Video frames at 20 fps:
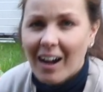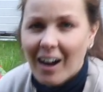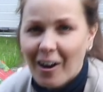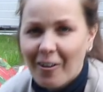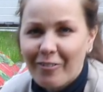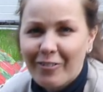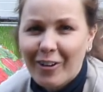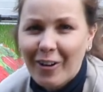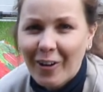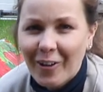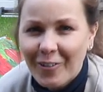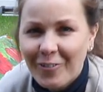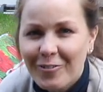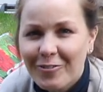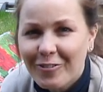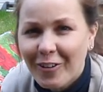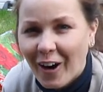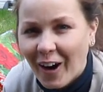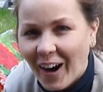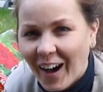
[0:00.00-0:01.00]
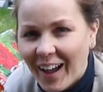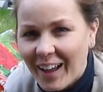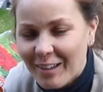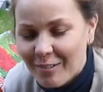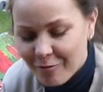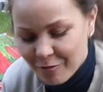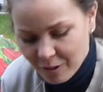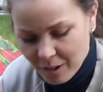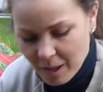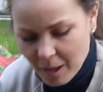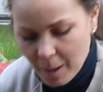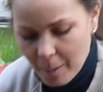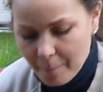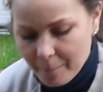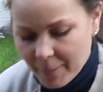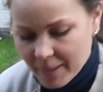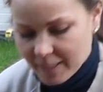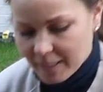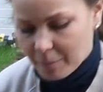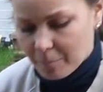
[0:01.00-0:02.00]
I've got five
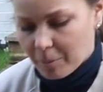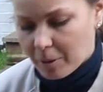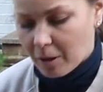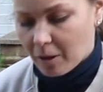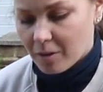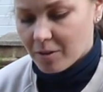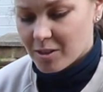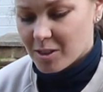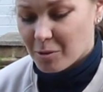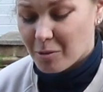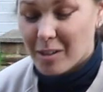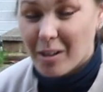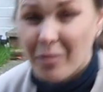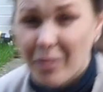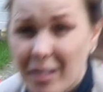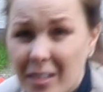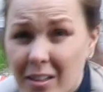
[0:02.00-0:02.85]
bedding plants. So I don't really